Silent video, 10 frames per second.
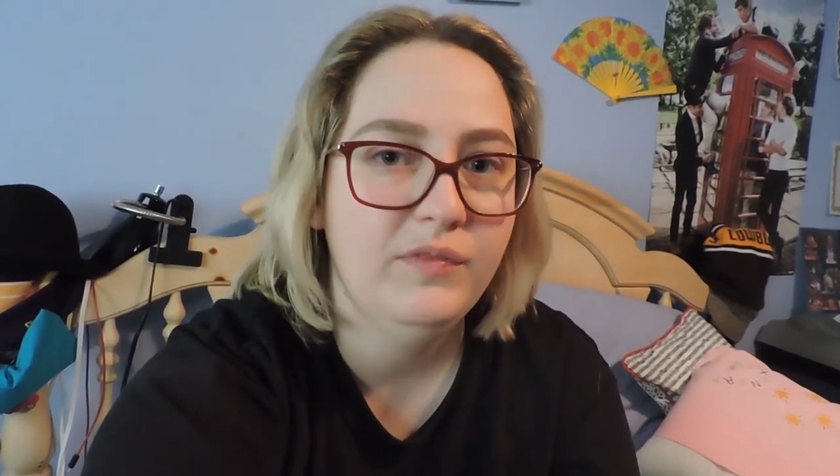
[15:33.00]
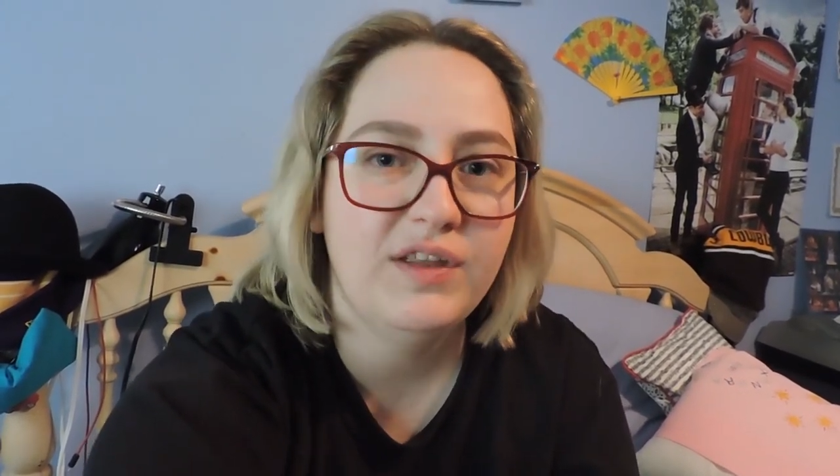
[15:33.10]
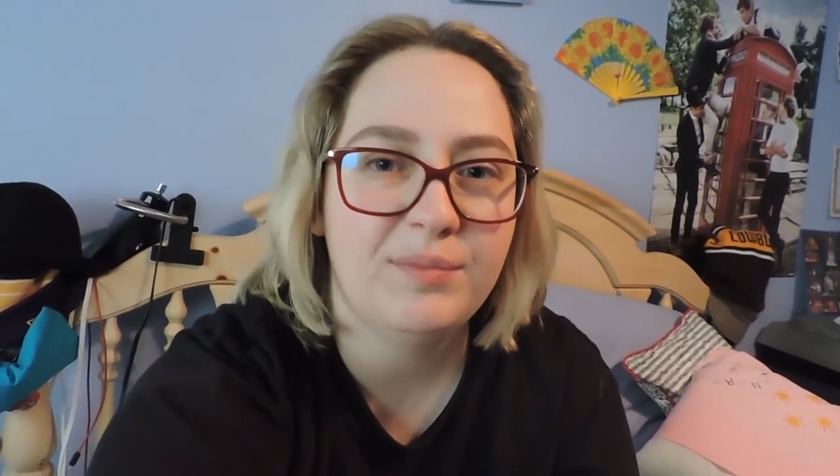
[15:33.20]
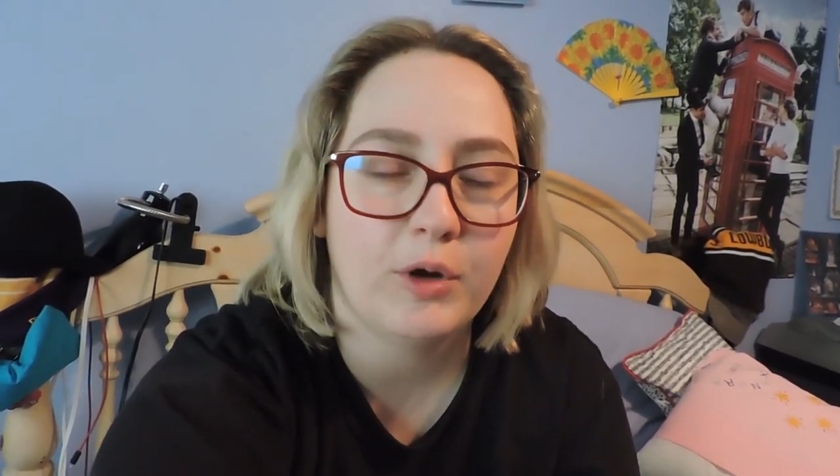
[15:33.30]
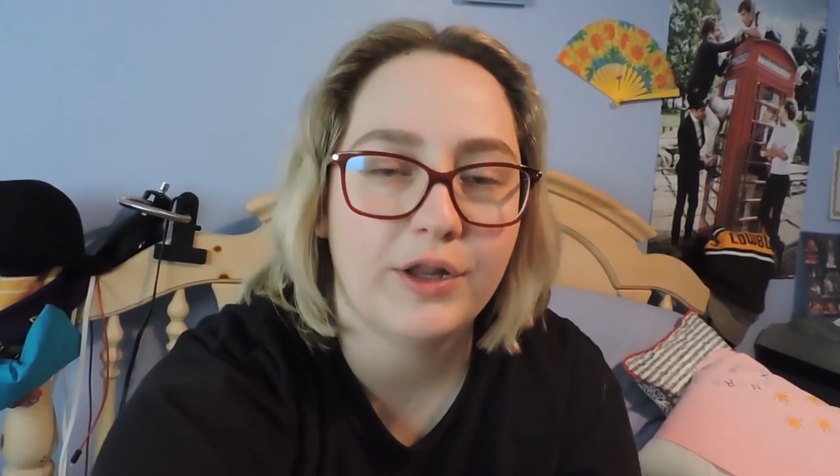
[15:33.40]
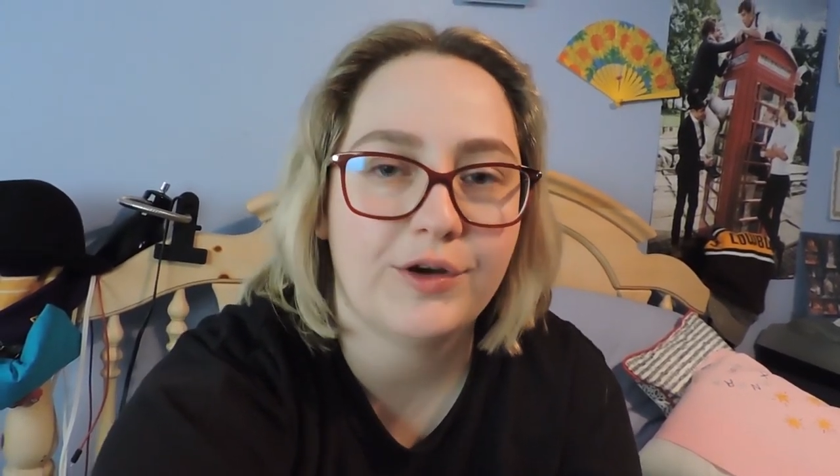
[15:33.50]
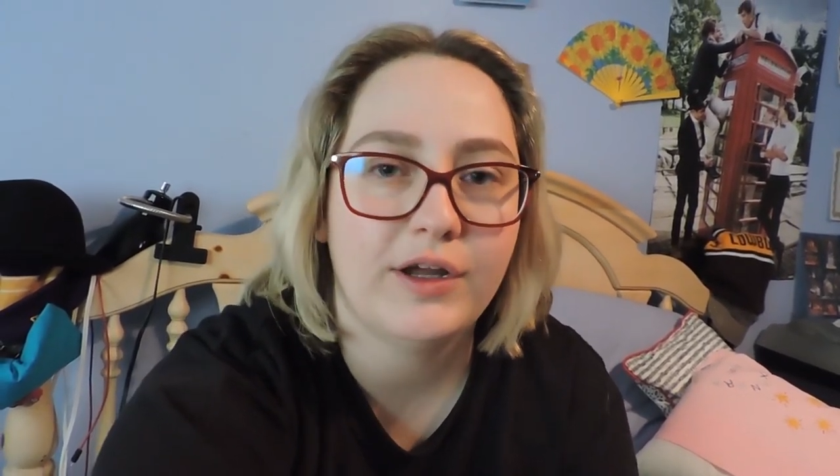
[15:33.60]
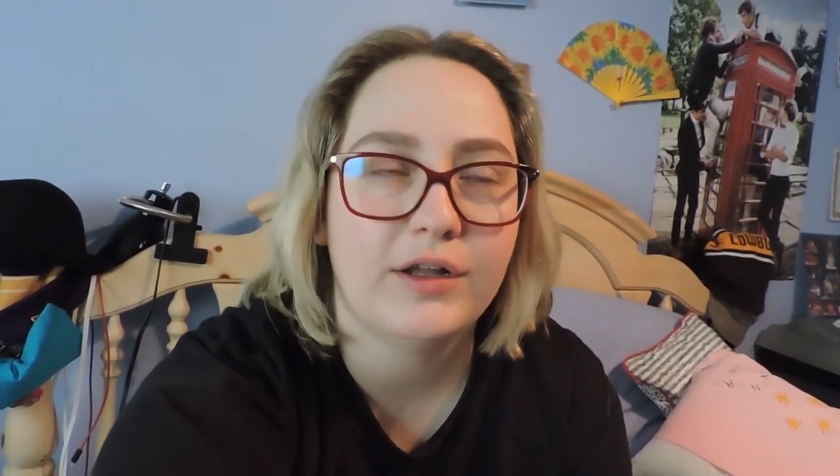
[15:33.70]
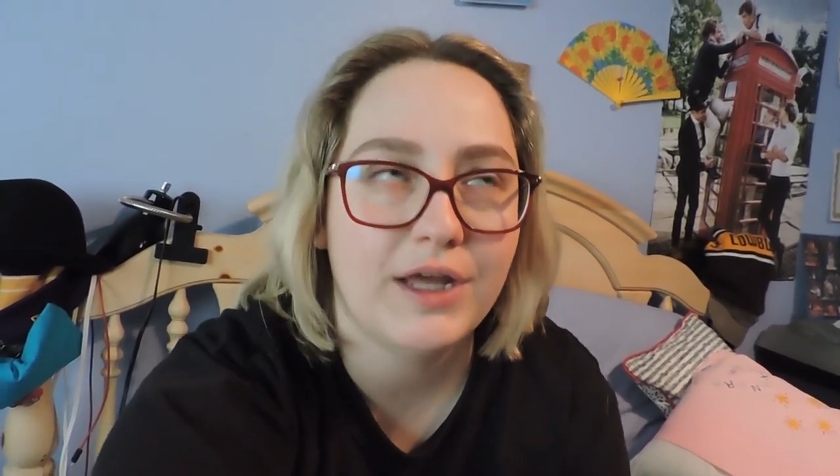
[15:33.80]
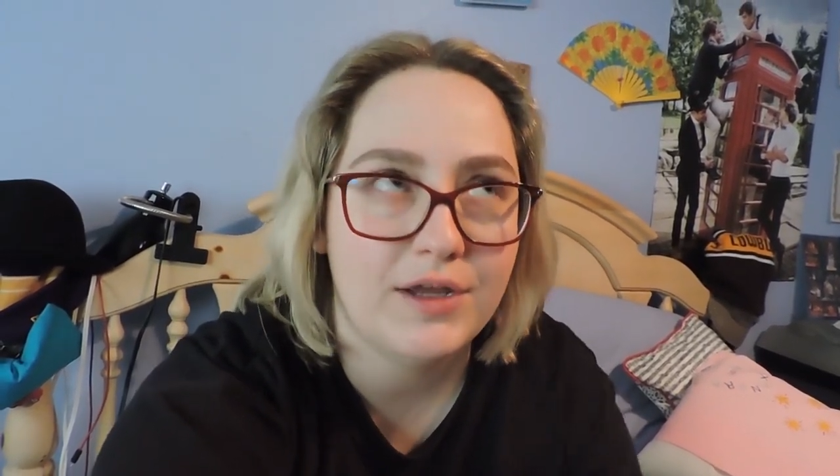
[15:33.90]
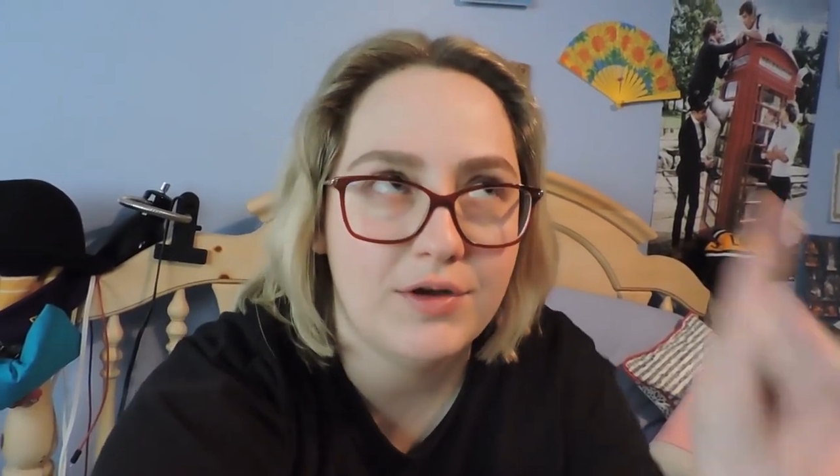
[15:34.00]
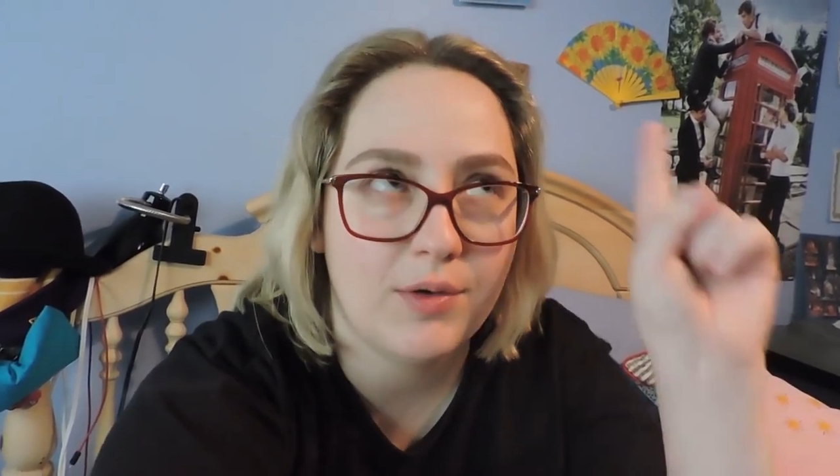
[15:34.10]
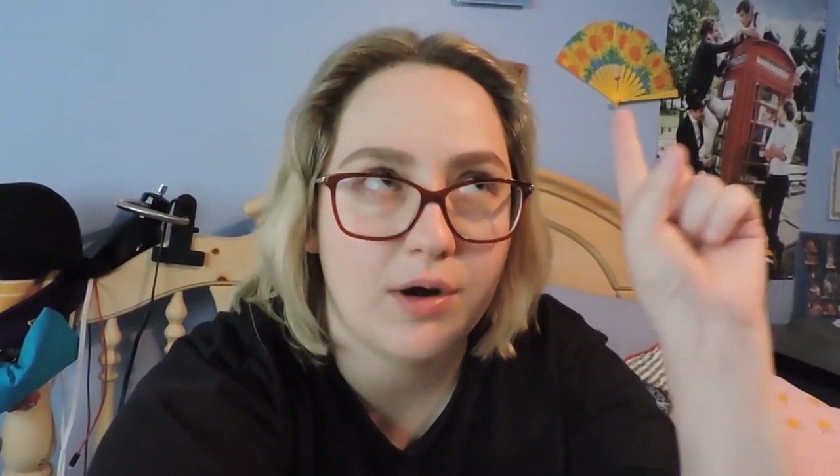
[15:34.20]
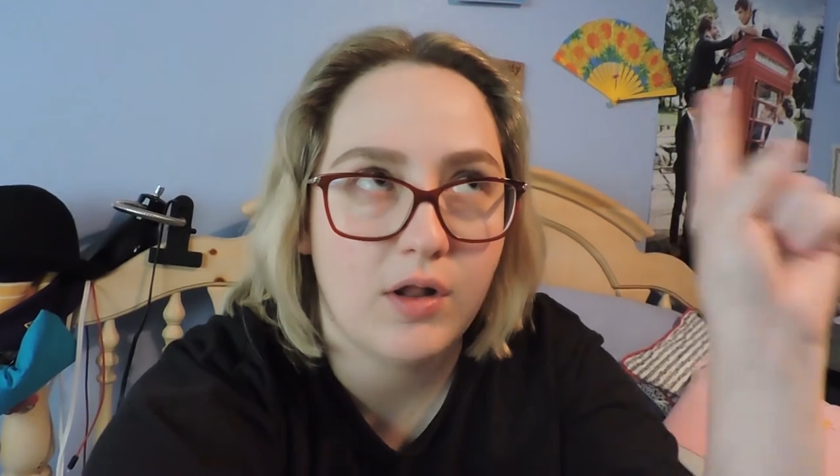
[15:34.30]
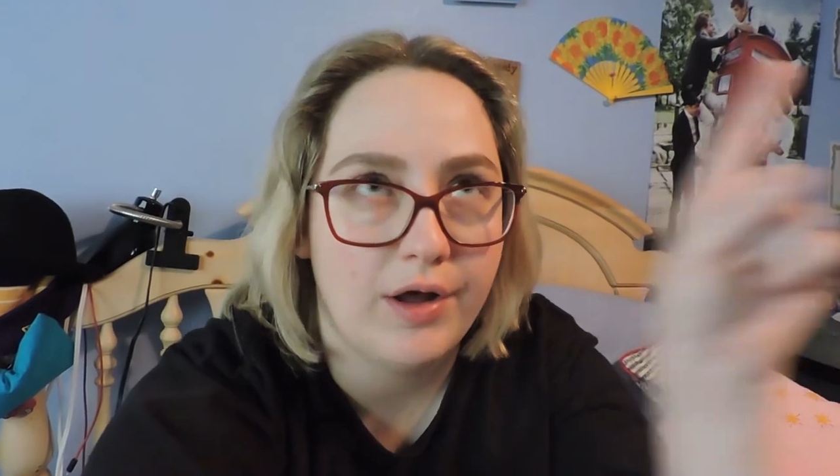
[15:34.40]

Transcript: spoilery i'll let you know and i'll